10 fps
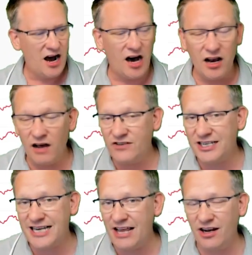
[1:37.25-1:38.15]
I'd love
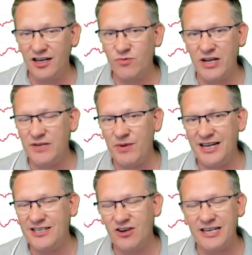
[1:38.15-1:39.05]
to say the last week has been
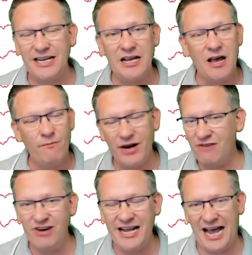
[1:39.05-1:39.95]
exciting, but
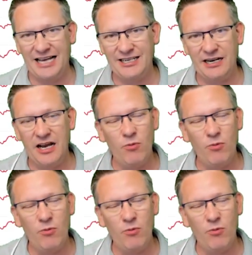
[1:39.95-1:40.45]
it really hasn't.